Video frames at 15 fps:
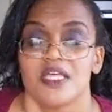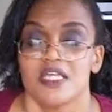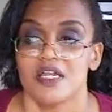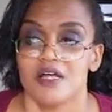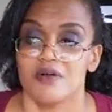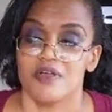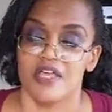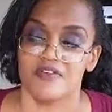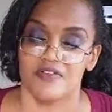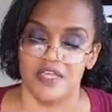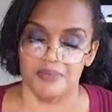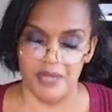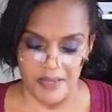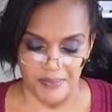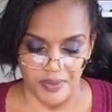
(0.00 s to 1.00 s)
You know,
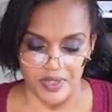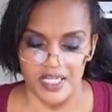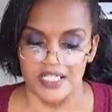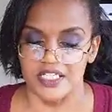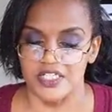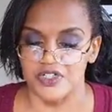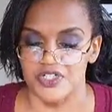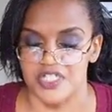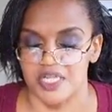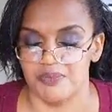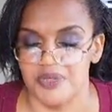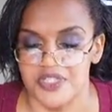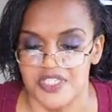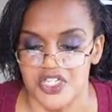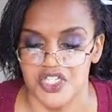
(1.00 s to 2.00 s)
if people in leadership
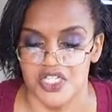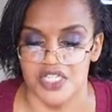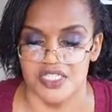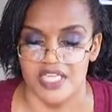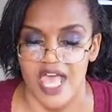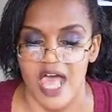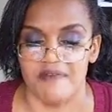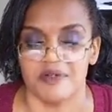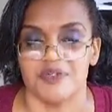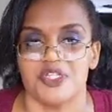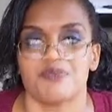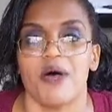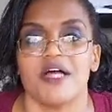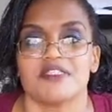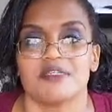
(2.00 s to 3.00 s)
positions have a
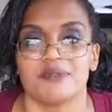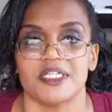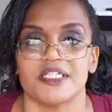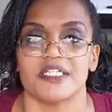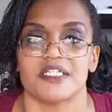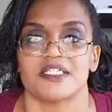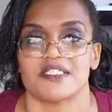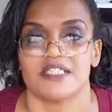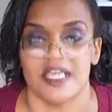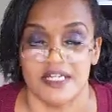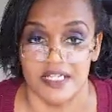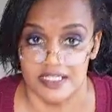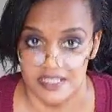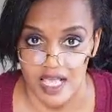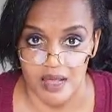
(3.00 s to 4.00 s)
responsibility to set
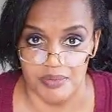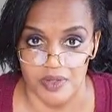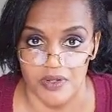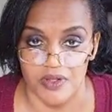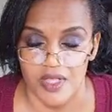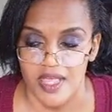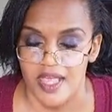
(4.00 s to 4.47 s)
an example.